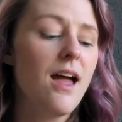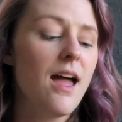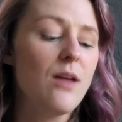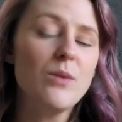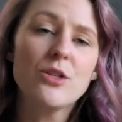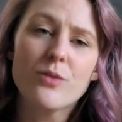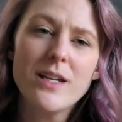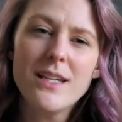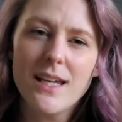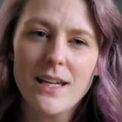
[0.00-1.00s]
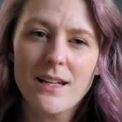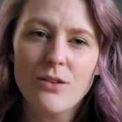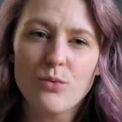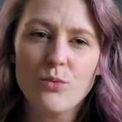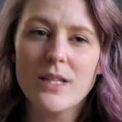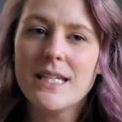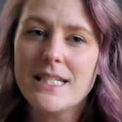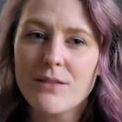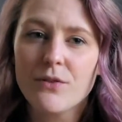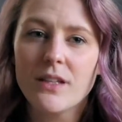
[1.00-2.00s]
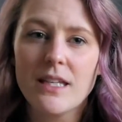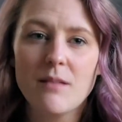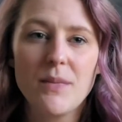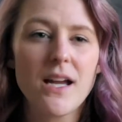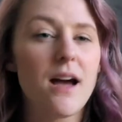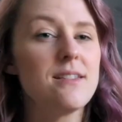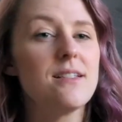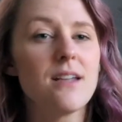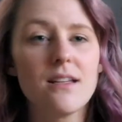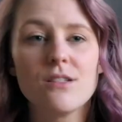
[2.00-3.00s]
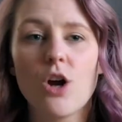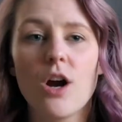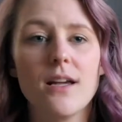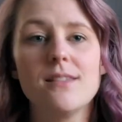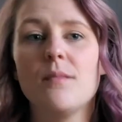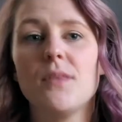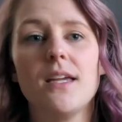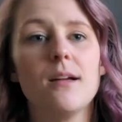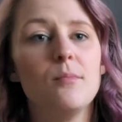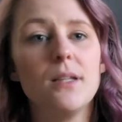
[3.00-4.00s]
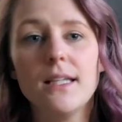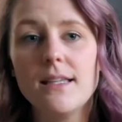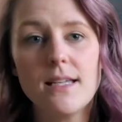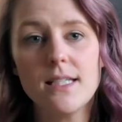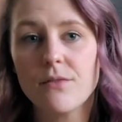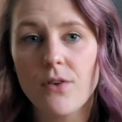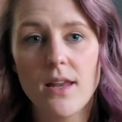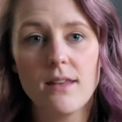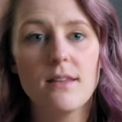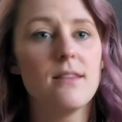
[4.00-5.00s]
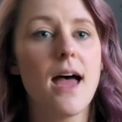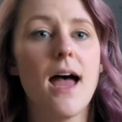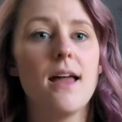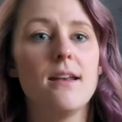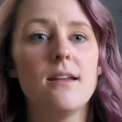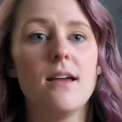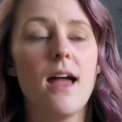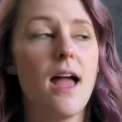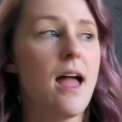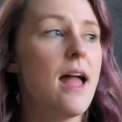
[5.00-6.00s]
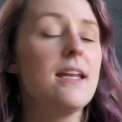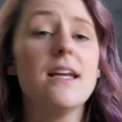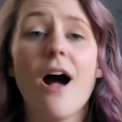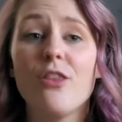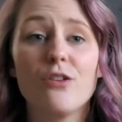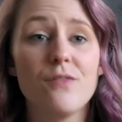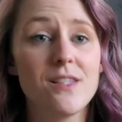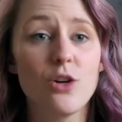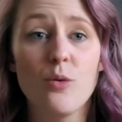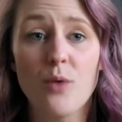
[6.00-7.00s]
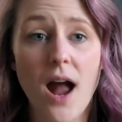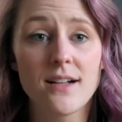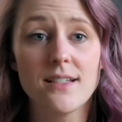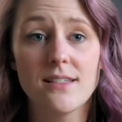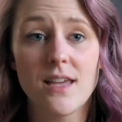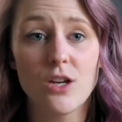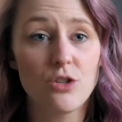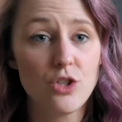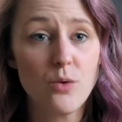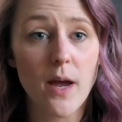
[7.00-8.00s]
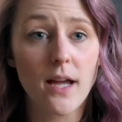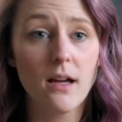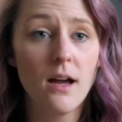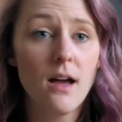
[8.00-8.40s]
And we treat yin really differently because it does target something completely different than any other physical practice that you're doing.